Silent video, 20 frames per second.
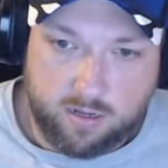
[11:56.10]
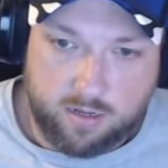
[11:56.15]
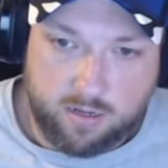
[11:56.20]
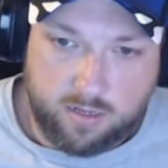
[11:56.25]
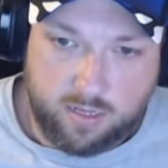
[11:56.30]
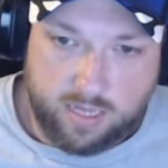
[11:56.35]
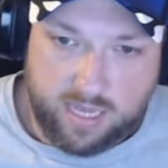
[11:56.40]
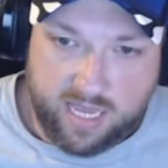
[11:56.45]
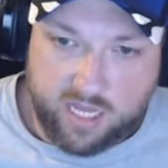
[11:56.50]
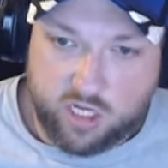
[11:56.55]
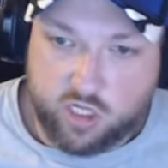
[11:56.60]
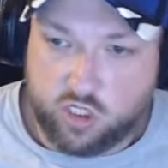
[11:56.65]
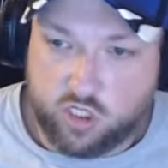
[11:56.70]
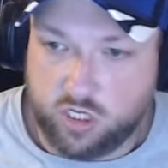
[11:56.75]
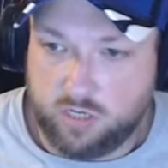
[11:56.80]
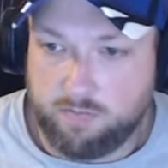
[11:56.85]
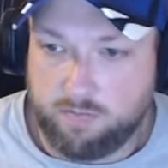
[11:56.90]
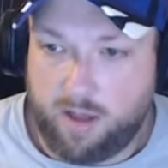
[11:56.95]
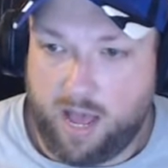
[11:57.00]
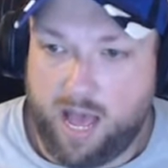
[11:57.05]

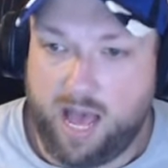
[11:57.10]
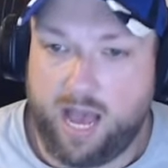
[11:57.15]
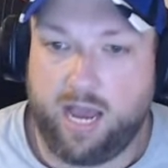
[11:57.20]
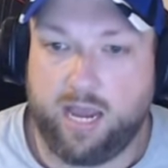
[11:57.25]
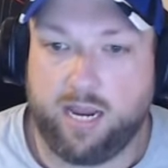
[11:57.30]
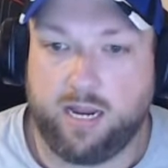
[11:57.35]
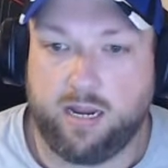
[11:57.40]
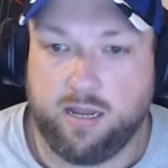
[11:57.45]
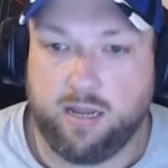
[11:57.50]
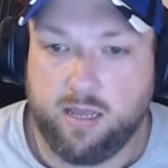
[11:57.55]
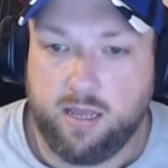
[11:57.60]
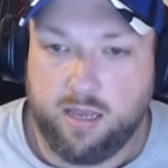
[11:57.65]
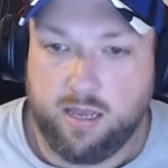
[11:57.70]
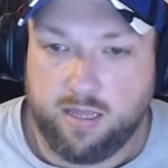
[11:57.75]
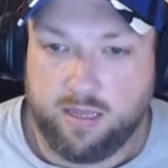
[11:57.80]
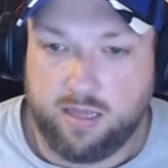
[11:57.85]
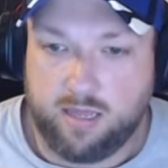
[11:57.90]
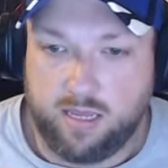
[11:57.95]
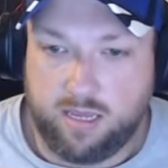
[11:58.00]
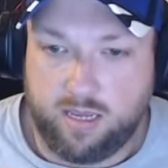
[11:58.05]
engine behind
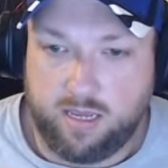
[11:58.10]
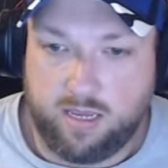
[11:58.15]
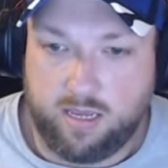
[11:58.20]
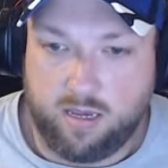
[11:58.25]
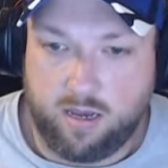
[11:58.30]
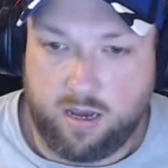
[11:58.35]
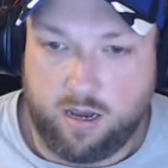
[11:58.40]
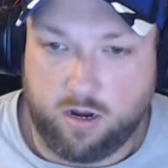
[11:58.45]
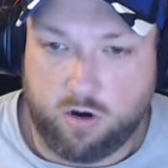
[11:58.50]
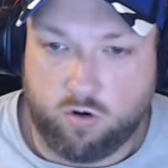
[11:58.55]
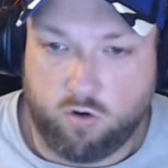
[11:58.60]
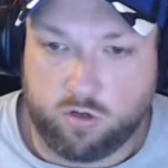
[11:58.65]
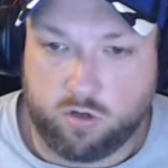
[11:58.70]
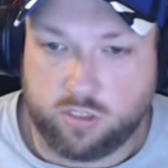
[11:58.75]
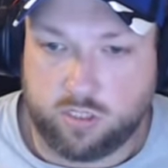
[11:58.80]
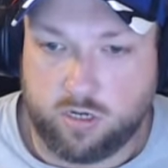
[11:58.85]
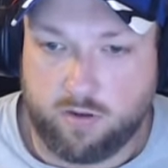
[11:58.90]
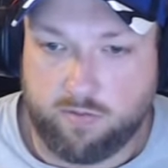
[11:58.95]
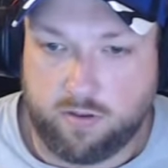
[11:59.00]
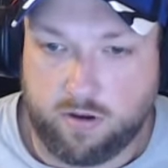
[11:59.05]
the
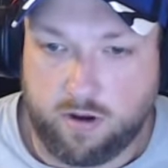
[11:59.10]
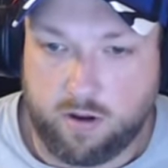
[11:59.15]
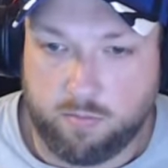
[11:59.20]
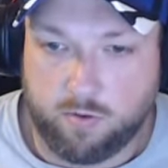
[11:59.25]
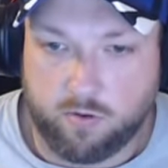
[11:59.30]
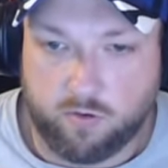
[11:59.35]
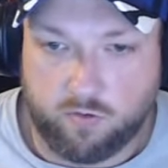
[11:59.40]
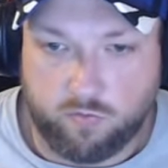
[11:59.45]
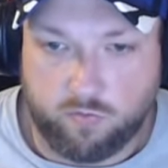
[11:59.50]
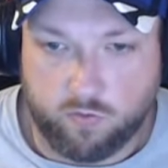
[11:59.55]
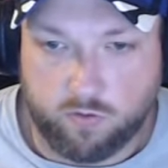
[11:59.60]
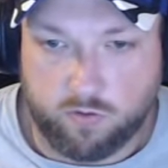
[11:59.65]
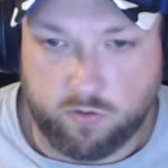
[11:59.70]
crunching of the numbers for